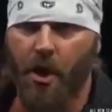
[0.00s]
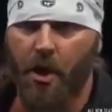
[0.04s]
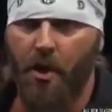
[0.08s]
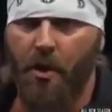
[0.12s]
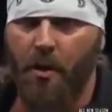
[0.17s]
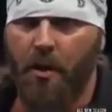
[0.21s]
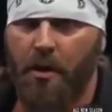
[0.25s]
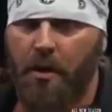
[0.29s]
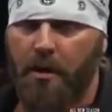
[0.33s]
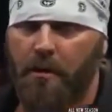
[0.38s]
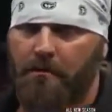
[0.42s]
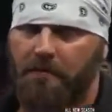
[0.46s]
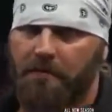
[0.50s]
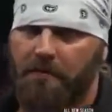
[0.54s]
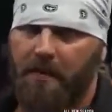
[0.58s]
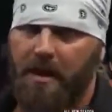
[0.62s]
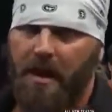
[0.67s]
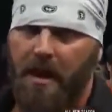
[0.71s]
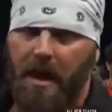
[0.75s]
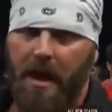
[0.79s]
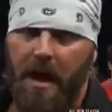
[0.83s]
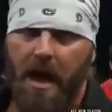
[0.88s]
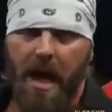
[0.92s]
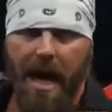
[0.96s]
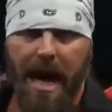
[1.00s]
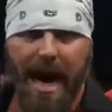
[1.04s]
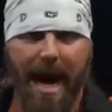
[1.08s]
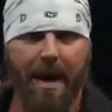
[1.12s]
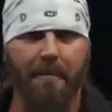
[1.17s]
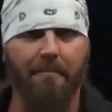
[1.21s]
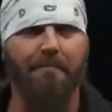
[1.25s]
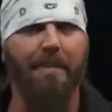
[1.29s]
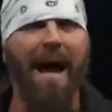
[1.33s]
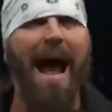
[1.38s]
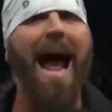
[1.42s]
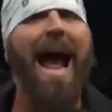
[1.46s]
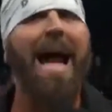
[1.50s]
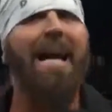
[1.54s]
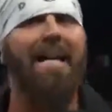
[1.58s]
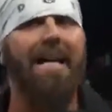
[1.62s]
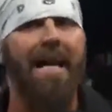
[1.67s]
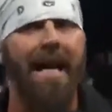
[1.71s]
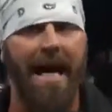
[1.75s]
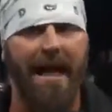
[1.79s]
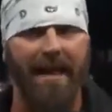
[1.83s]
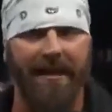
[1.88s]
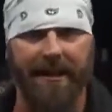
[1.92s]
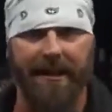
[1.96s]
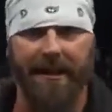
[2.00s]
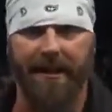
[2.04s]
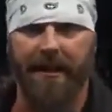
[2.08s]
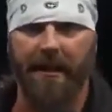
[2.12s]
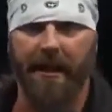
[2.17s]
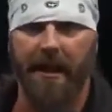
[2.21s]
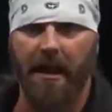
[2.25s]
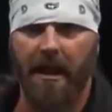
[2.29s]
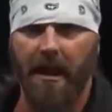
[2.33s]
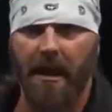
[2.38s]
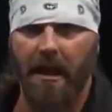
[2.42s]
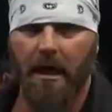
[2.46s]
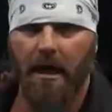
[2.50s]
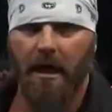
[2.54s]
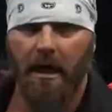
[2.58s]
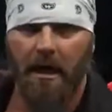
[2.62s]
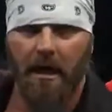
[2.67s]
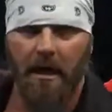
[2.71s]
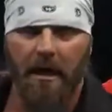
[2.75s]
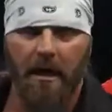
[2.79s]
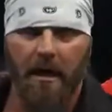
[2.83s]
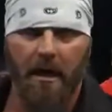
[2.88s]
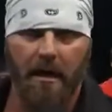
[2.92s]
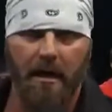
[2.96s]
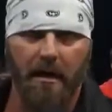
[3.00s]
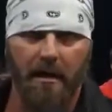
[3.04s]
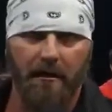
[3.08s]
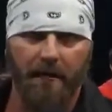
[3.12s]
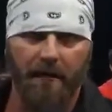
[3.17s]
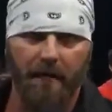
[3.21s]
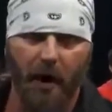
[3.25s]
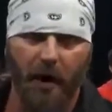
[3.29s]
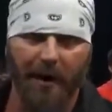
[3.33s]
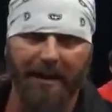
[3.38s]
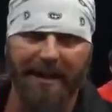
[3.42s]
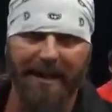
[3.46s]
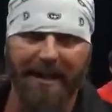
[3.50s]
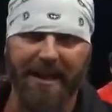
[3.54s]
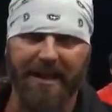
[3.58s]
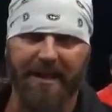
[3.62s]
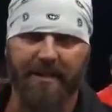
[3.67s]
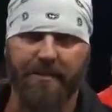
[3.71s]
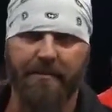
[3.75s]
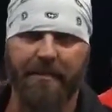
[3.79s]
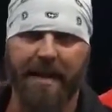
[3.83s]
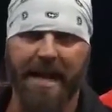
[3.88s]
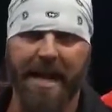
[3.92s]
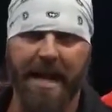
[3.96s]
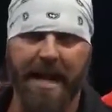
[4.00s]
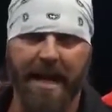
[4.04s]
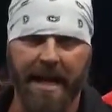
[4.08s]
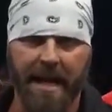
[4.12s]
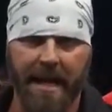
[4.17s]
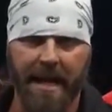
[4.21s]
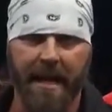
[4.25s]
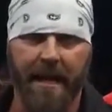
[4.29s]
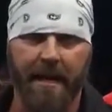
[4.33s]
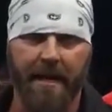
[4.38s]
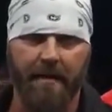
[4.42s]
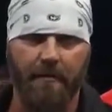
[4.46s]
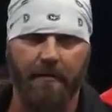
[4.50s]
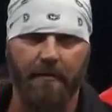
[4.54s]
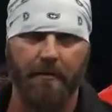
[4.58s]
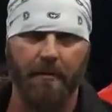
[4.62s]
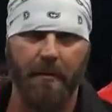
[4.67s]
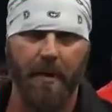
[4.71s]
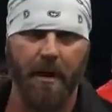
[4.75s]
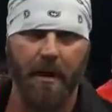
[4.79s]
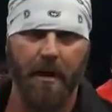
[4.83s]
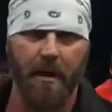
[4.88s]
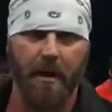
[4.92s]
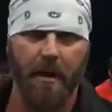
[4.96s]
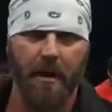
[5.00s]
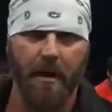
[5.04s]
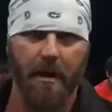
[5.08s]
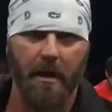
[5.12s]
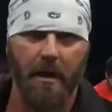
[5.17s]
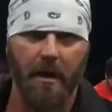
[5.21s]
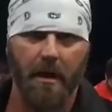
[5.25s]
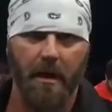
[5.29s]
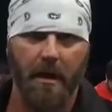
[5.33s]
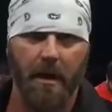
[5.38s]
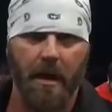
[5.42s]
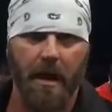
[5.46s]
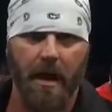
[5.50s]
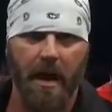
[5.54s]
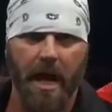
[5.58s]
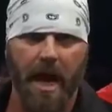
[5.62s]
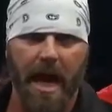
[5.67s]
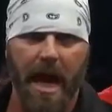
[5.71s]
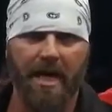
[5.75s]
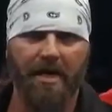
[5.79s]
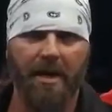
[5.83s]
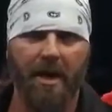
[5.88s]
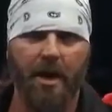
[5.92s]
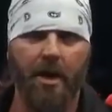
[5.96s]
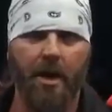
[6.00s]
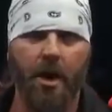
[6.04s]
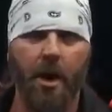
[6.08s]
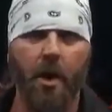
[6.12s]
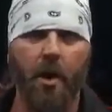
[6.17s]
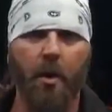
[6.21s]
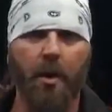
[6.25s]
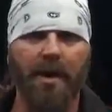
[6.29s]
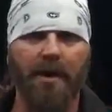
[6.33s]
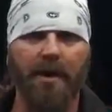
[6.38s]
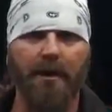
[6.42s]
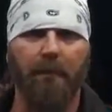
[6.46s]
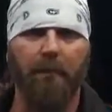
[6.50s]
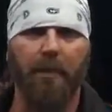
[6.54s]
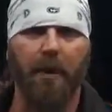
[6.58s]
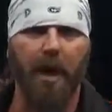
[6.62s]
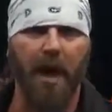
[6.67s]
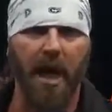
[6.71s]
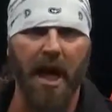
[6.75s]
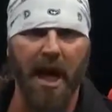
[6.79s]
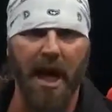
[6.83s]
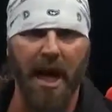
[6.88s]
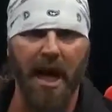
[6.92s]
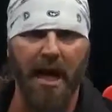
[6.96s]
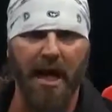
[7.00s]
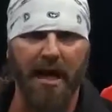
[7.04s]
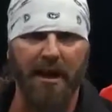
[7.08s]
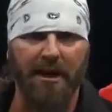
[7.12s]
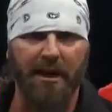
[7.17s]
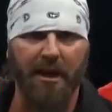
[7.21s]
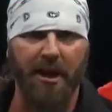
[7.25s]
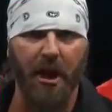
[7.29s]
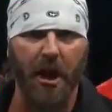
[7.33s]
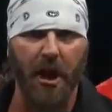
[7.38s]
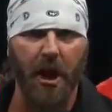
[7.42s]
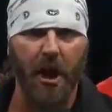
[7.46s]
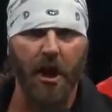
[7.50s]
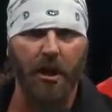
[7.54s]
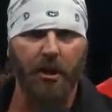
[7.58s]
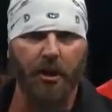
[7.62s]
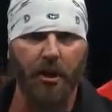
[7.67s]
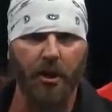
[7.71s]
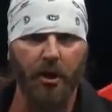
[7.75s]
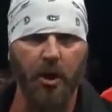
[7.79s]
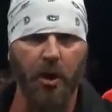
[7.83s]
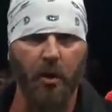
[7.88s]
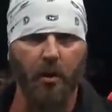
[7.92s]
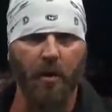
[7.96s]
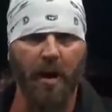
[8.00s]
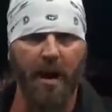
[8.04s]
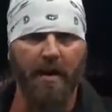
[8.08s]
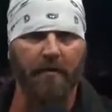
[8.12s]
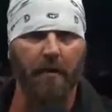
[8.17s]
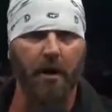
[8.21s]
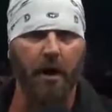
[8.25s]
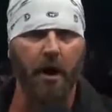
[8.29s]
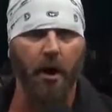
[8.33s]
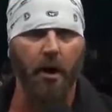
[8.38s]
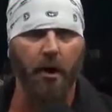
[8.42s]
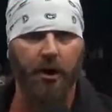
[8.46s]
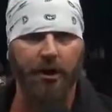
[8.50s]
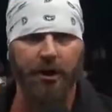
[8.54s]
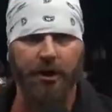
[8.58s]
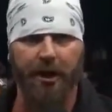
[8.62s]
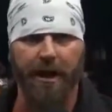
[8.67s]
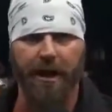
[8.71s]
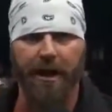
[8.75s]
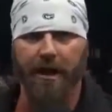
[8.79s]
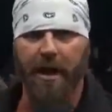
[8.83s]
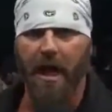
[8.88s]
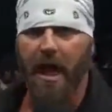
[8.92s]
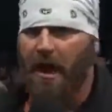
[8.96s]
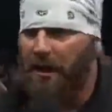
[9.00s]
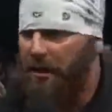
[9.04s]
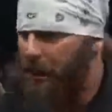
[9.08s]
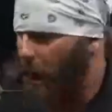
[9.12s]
you and Magnus versus me and the newest pledge to the revolution.